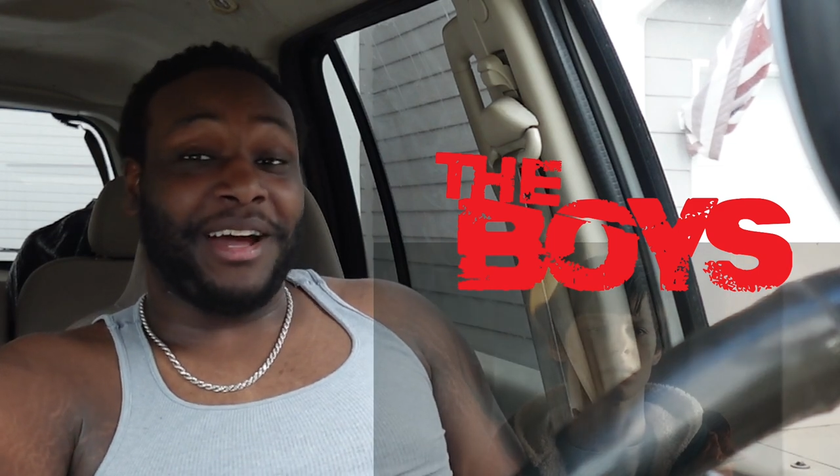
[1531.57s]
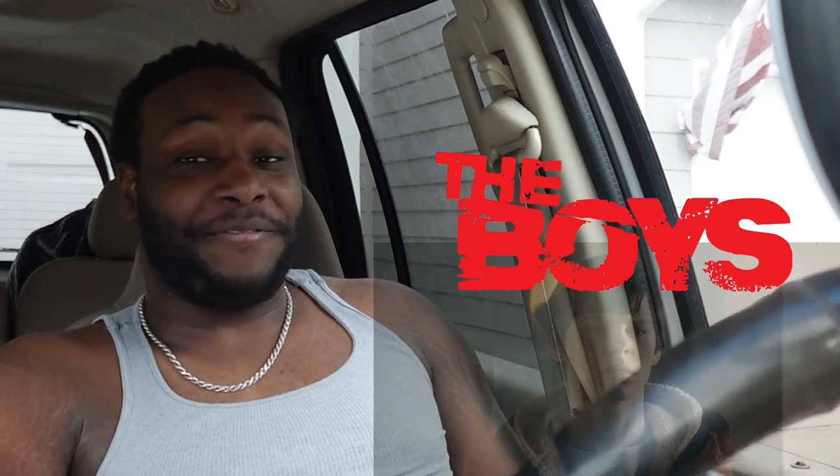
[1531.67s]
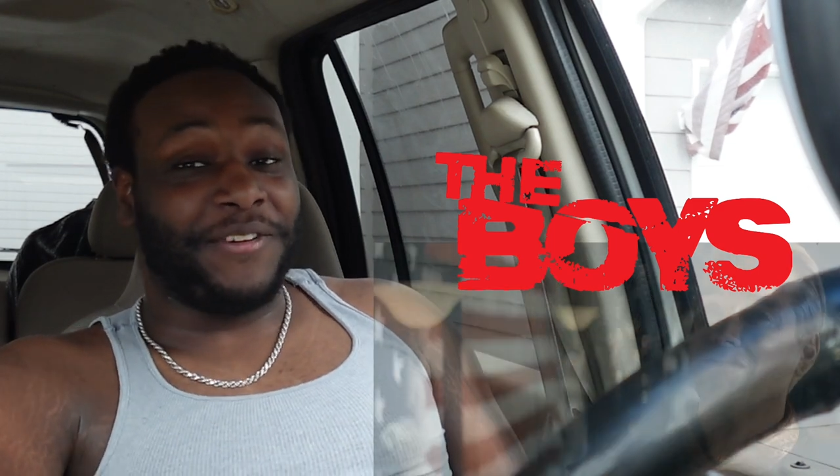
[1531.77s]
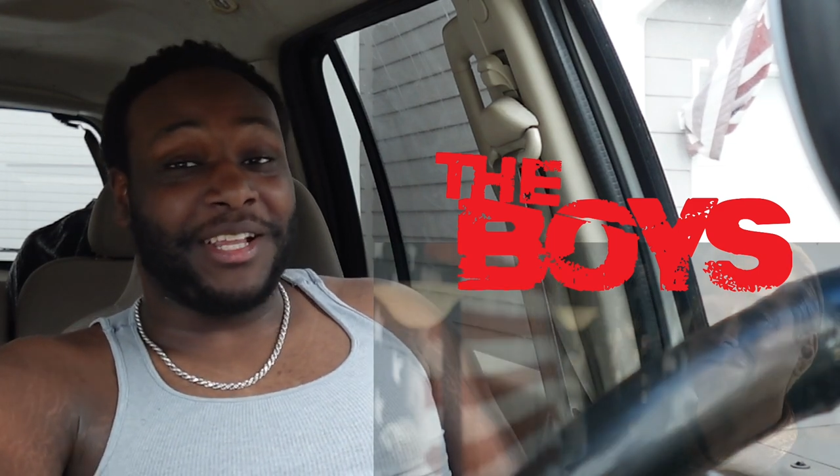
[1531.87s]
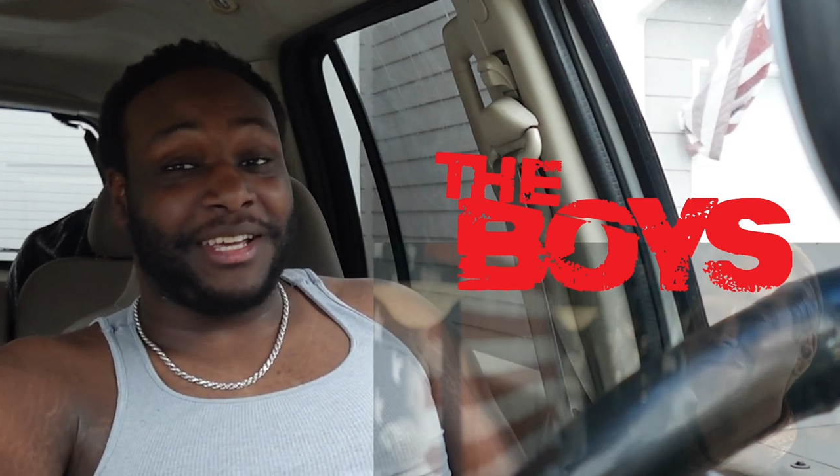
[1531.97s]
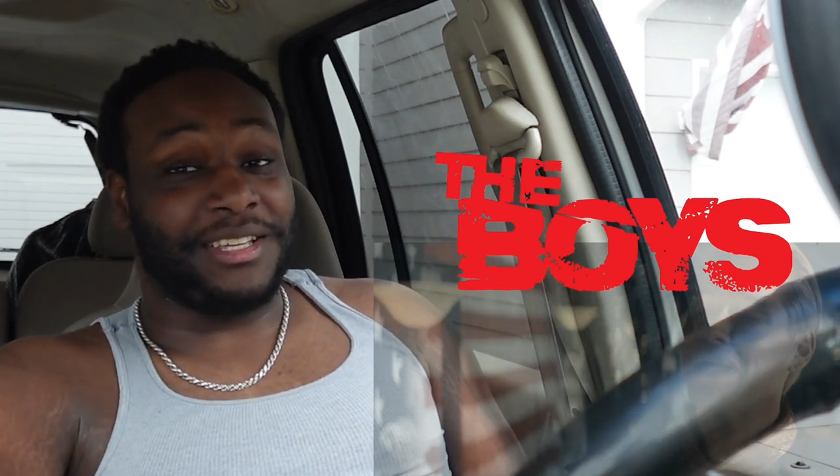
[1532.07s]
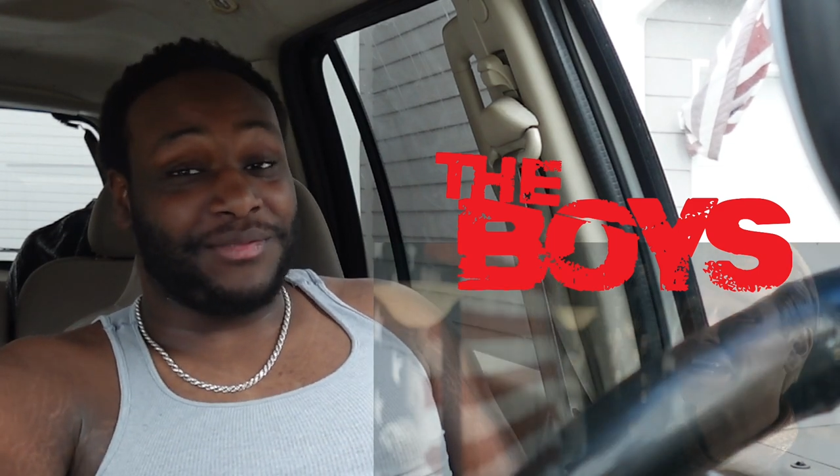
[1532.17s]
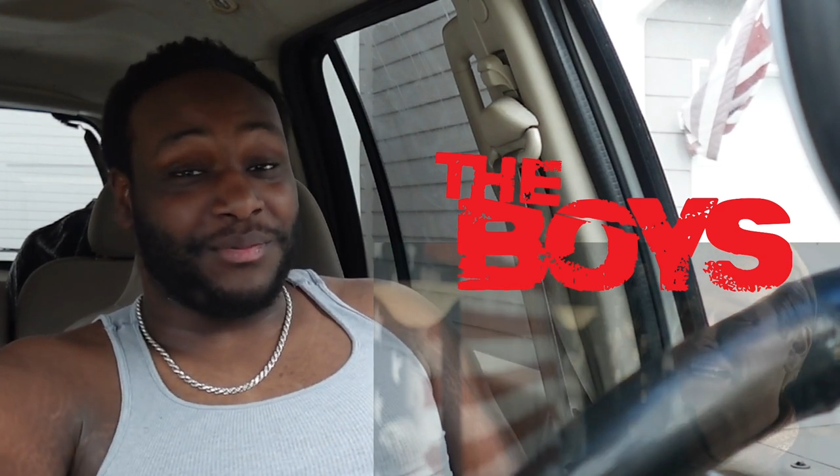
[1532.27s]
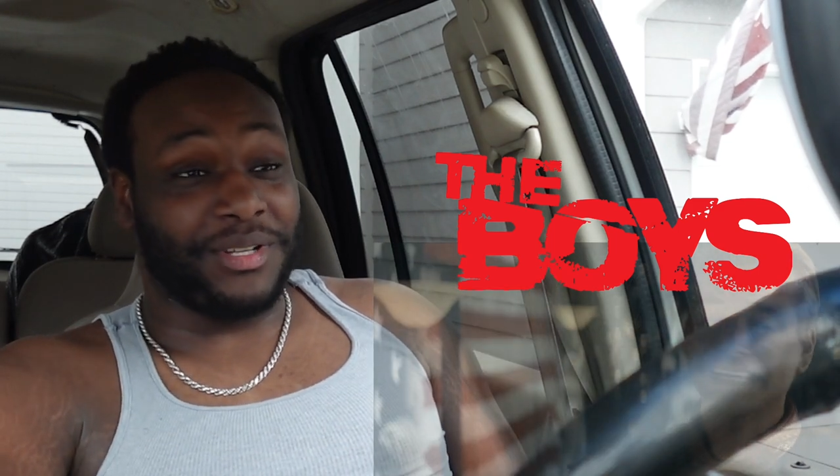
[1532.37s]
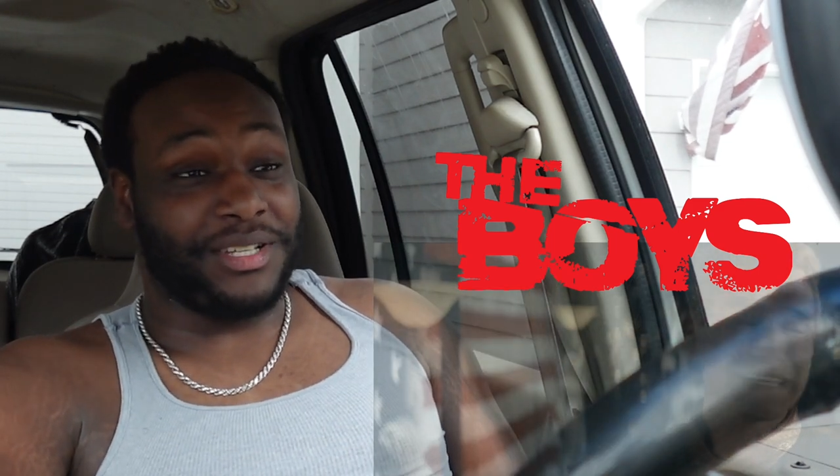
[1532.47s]
I feel like
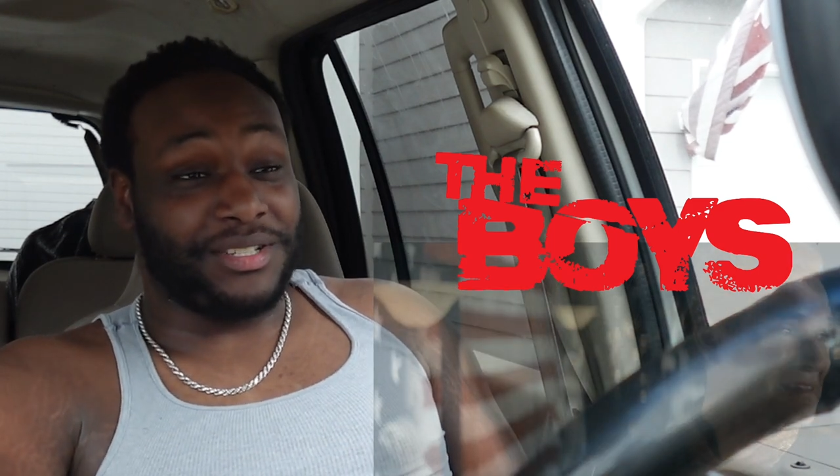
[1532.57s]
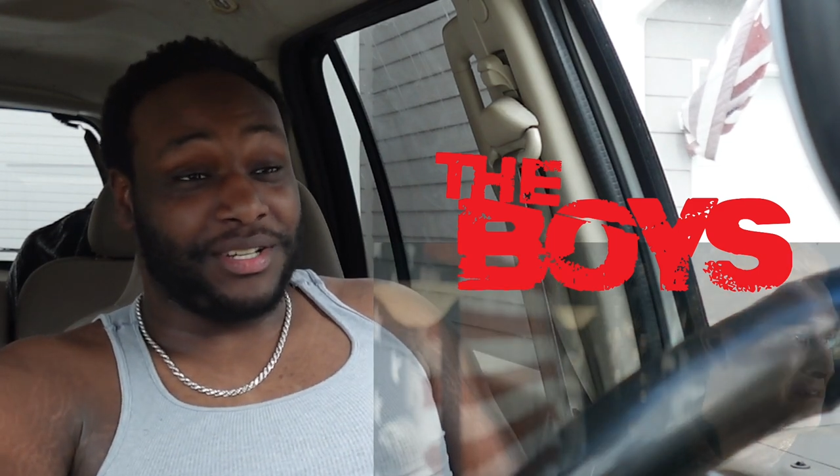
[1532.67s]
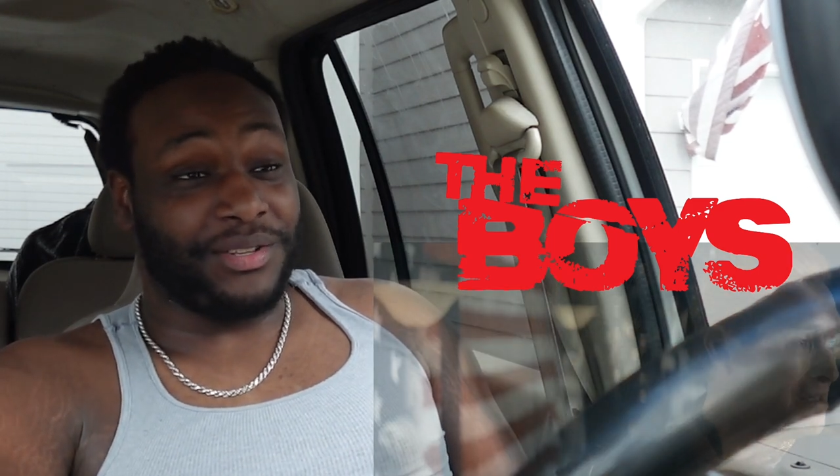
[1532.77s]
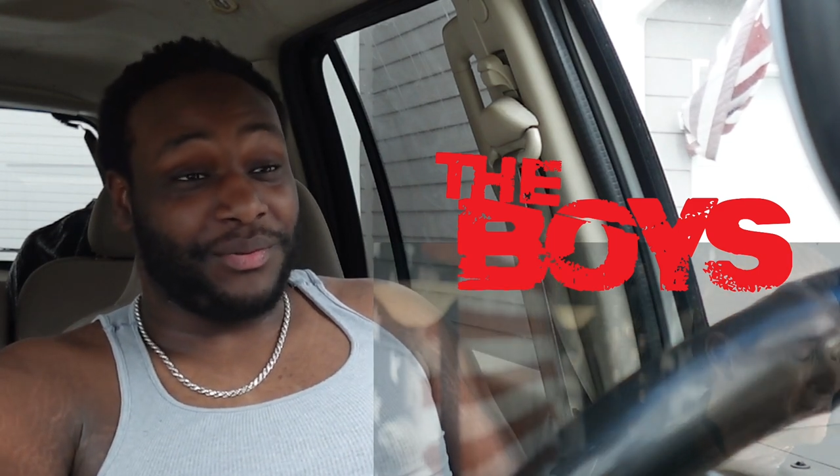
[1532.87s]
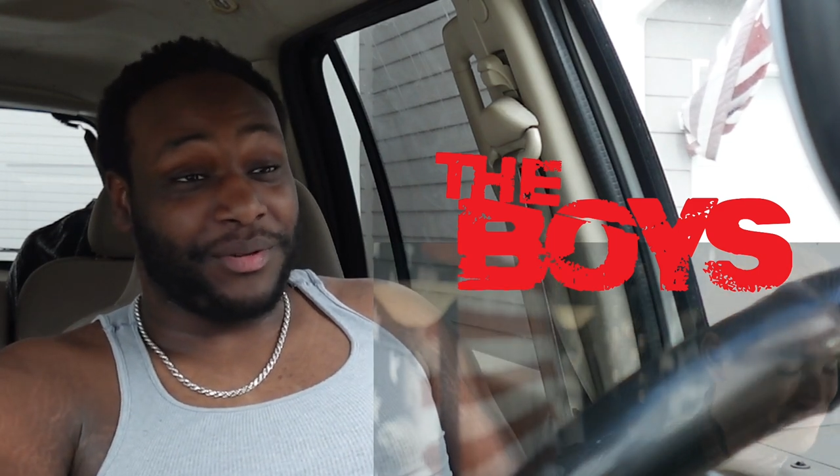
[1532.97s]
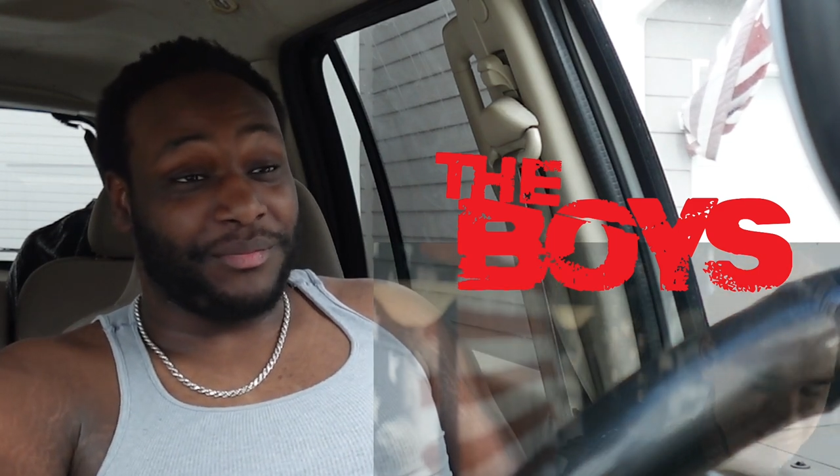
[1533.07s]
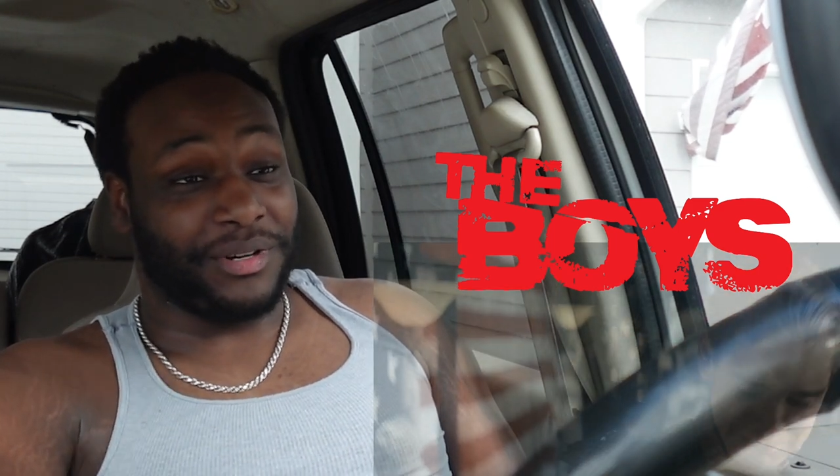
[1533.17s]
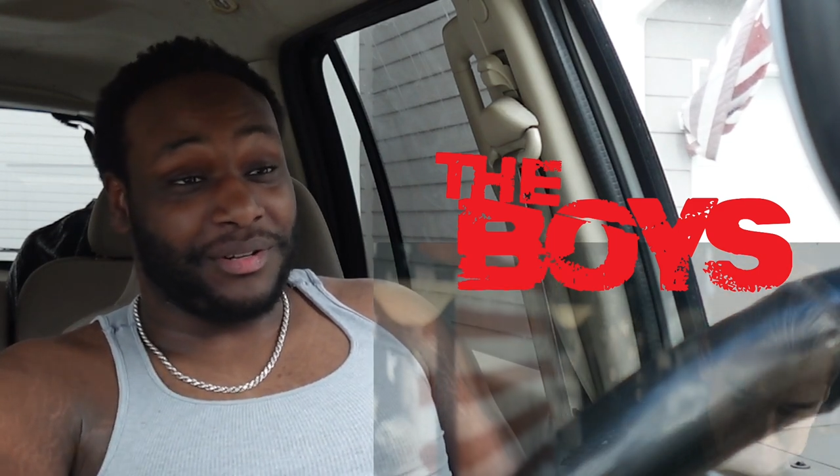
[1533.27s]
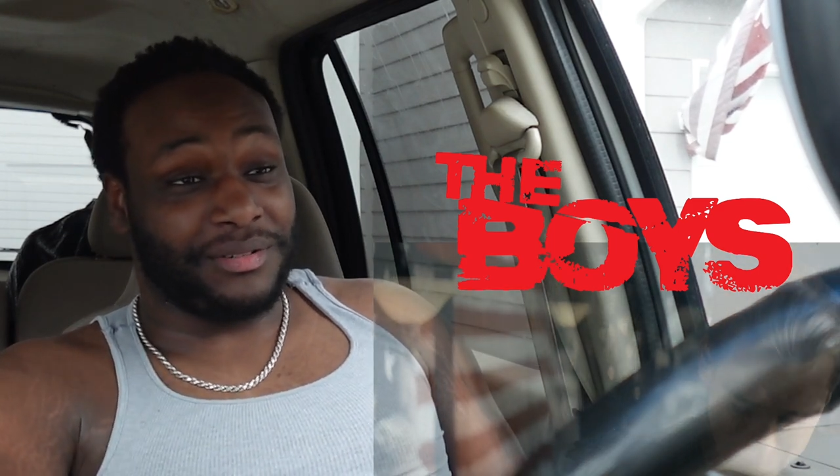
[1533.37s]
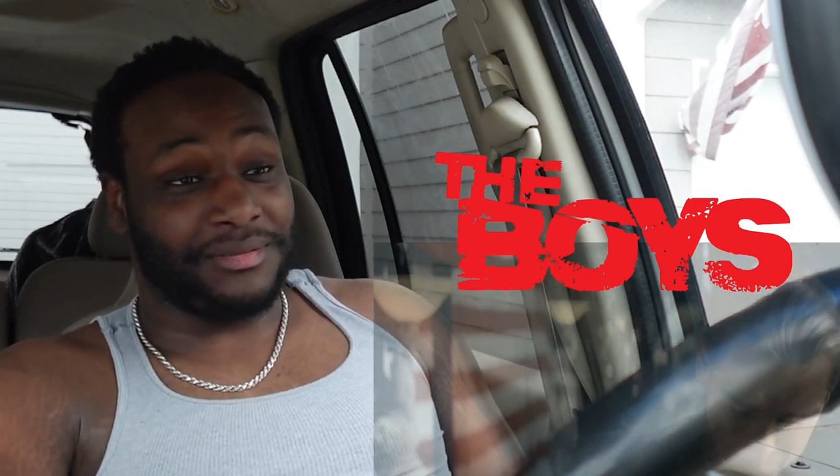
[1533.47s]
he's really genuine,
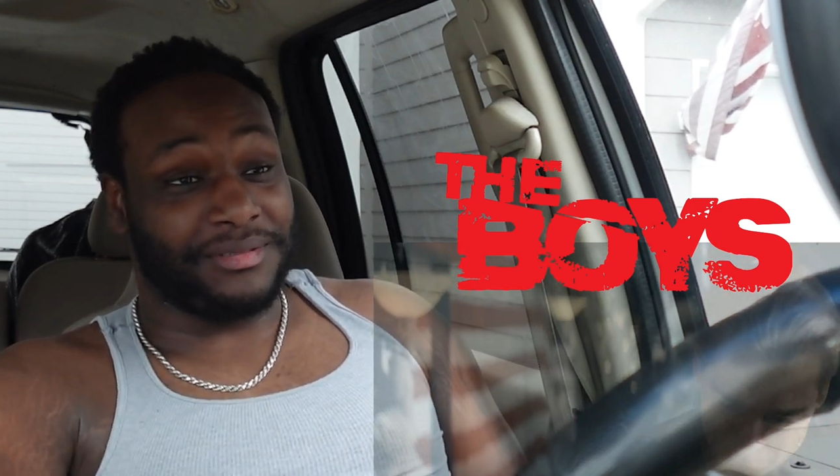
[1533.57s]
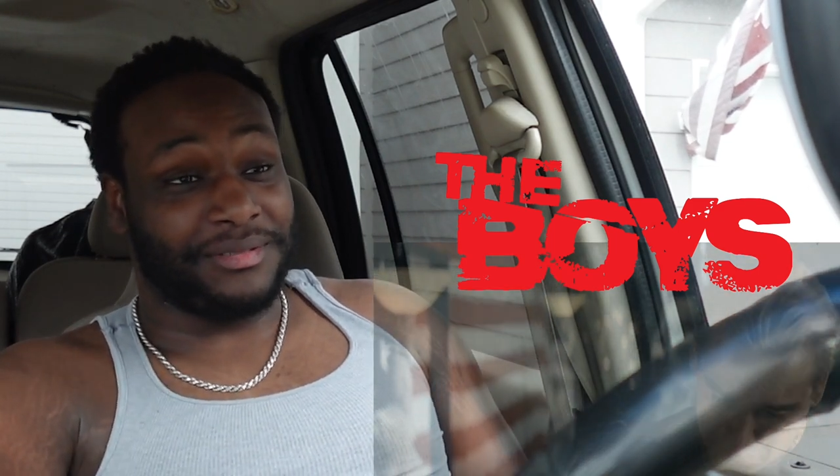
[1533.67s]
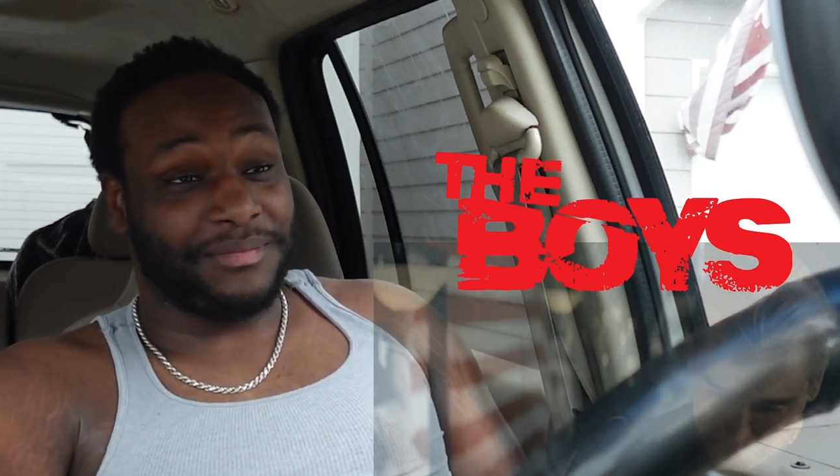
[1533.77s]
bro.